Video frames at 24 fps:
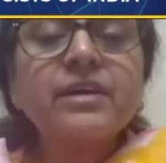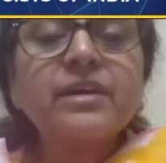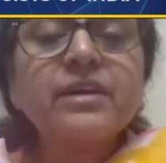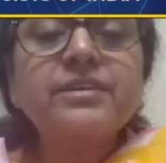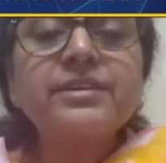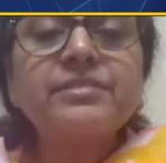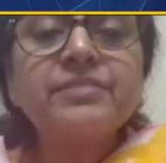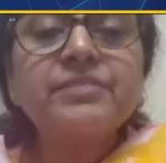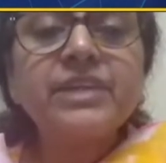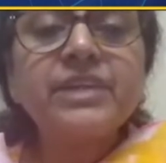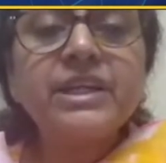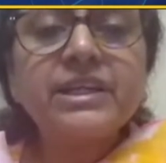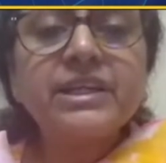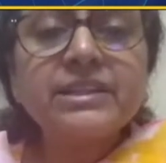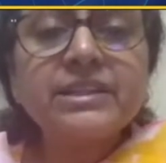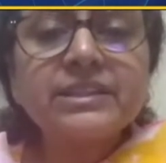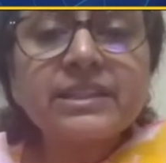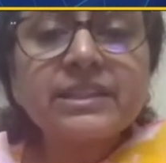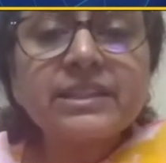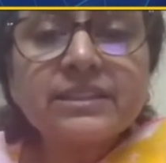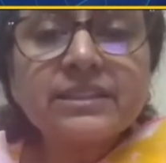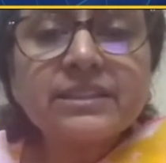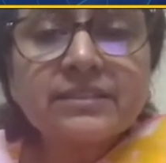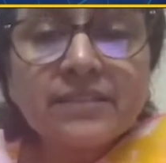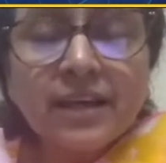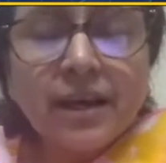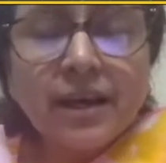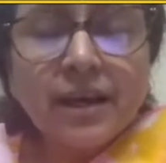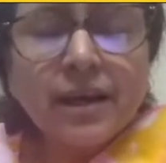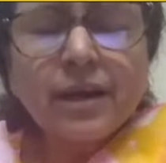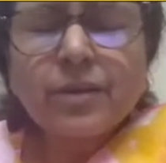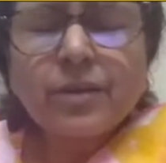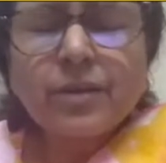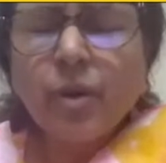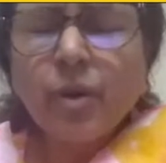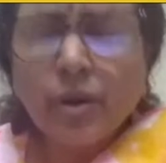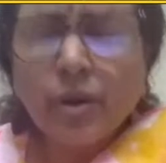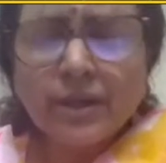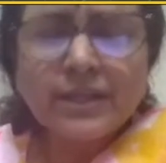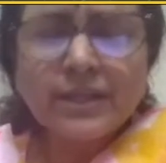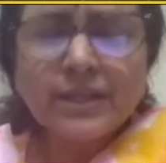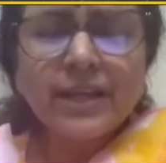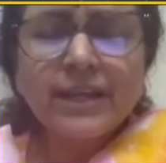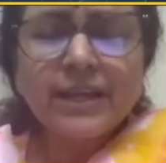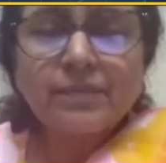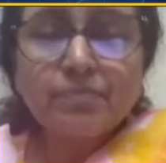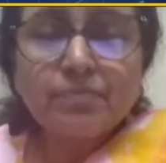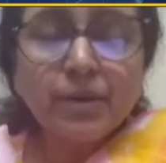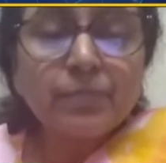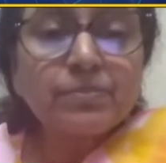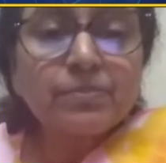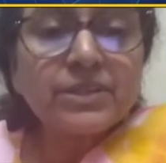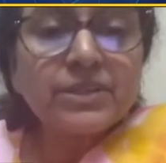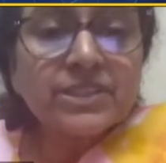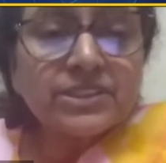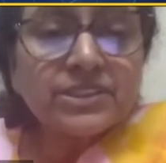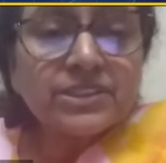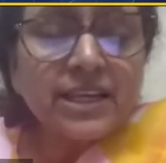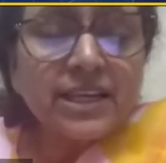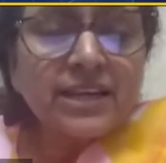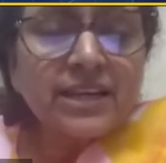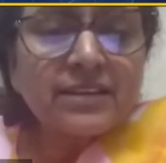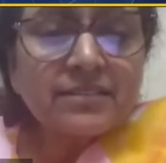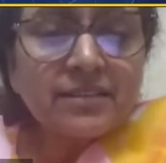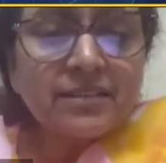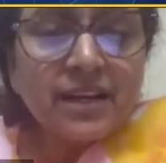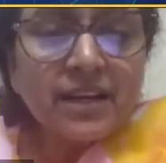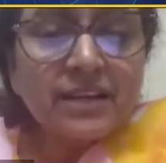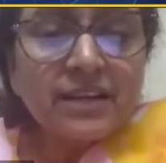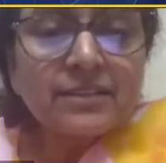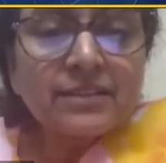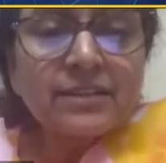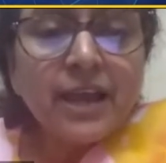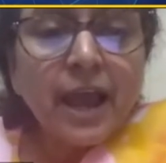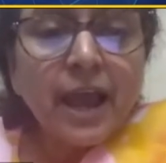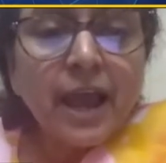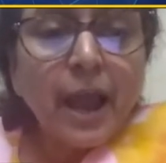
revealed the result, not yet published their result.